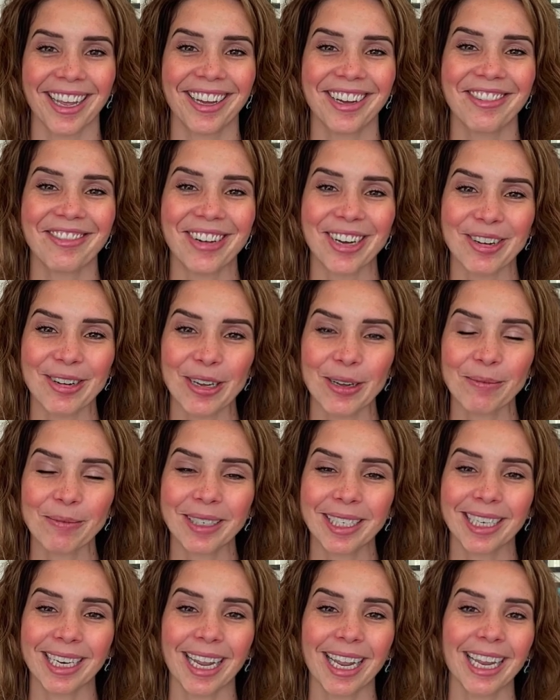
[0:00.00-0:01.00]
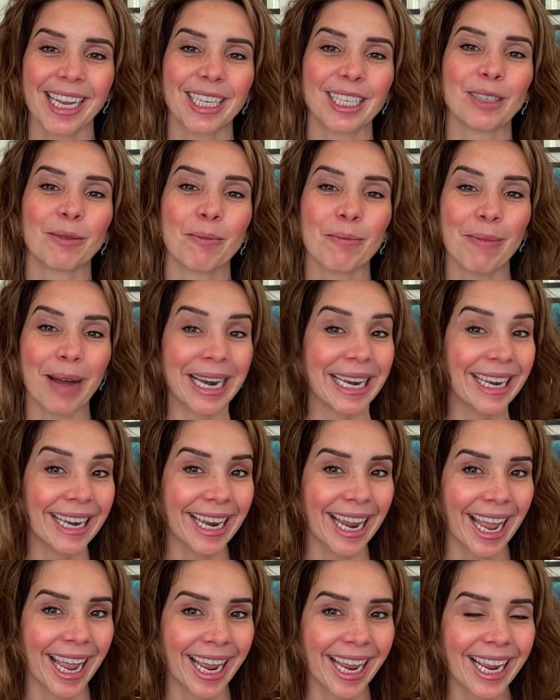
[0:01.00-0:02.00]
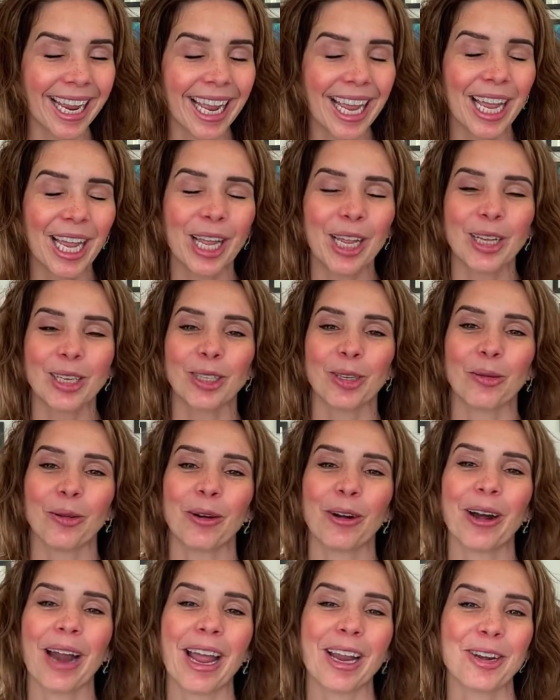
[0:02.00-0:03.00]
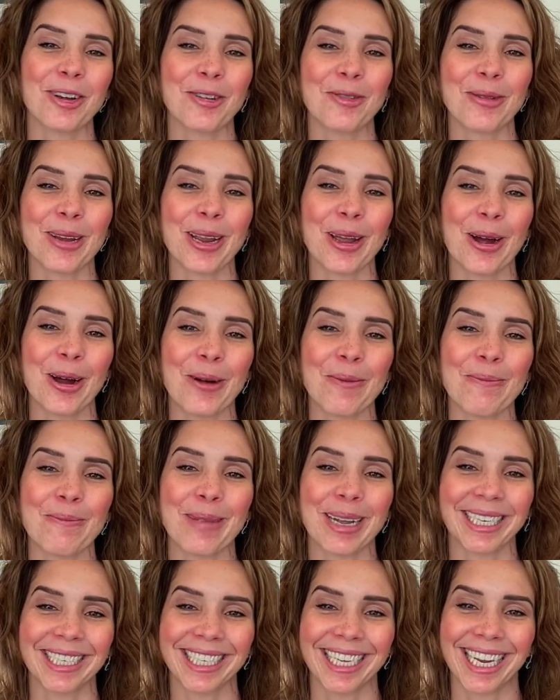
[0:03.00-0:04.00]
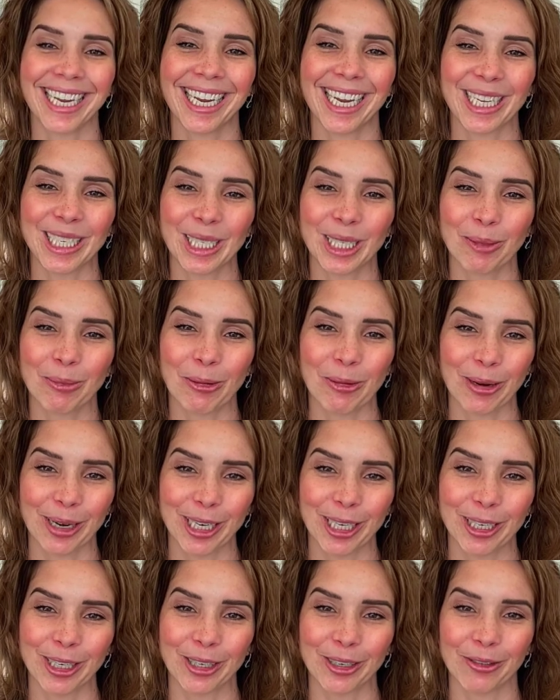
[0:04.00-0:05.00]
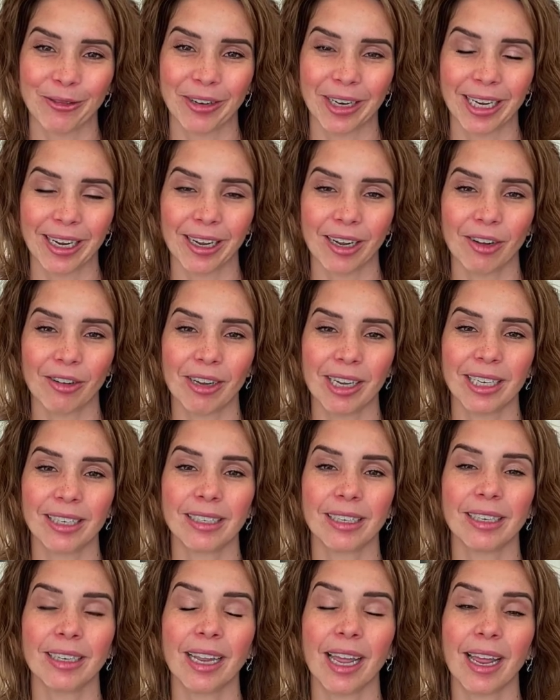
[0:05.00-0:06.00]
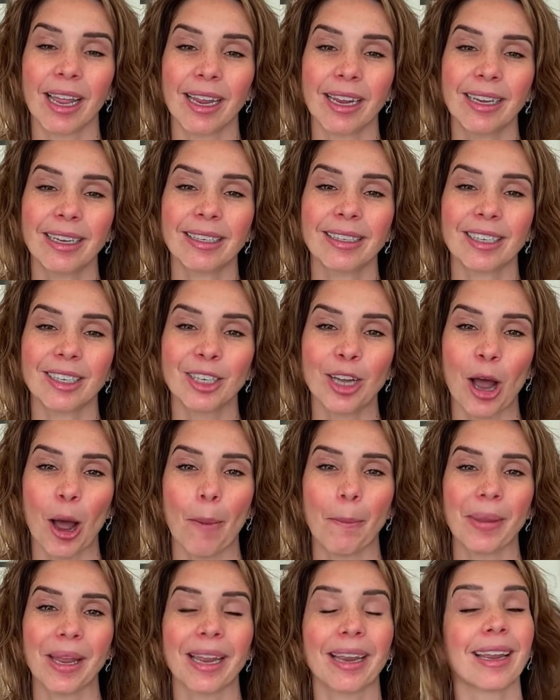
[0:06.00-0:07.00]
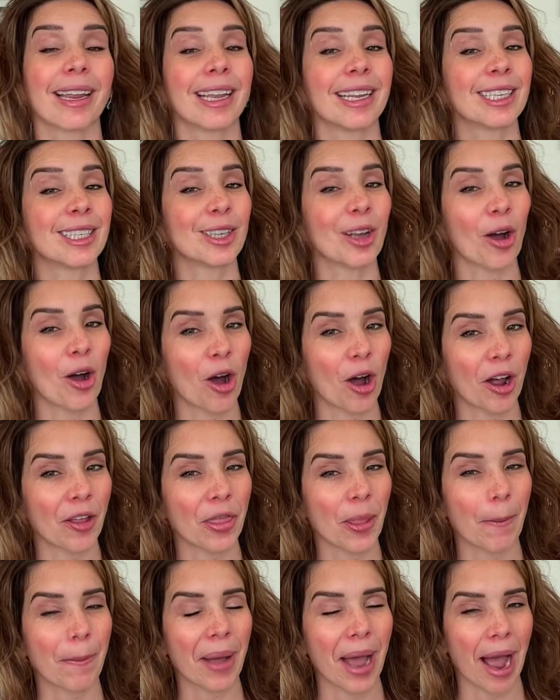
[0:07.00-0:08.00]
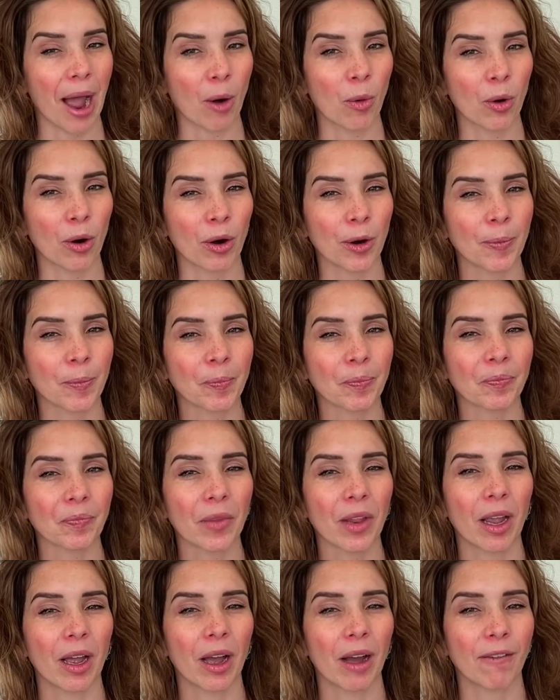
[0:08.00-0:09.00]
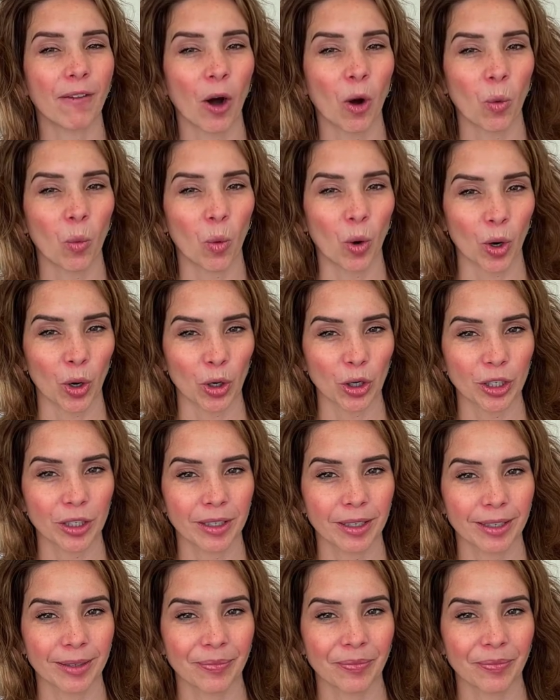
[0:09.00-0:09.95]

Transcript: Welcome. Today is Monday, so we're doing our Monday inspirational video, and today's topic is on the power of our words.